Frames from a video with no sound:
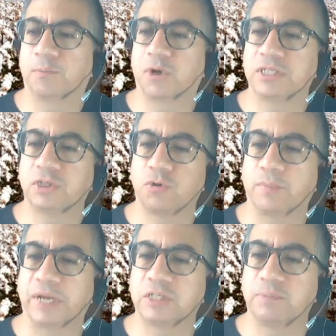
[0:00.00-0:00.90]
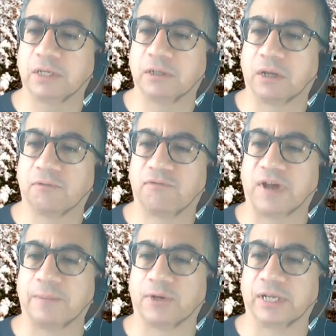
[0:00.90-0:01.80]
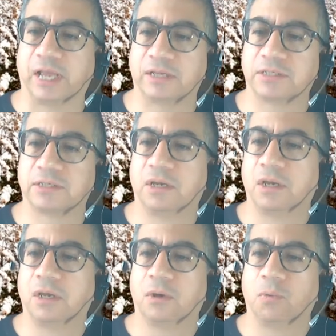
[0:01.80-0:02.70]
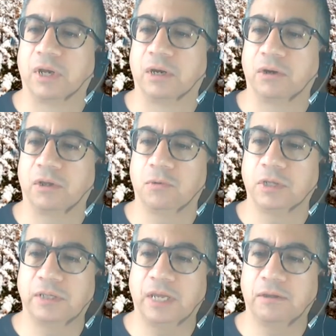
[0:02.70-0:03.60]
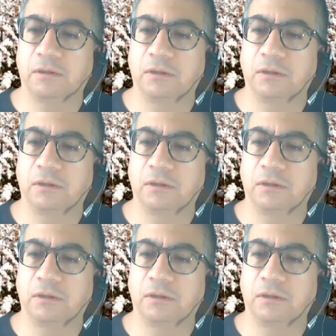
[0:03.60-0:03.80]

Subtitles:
process reminds me a lot of fiberglass, where you can take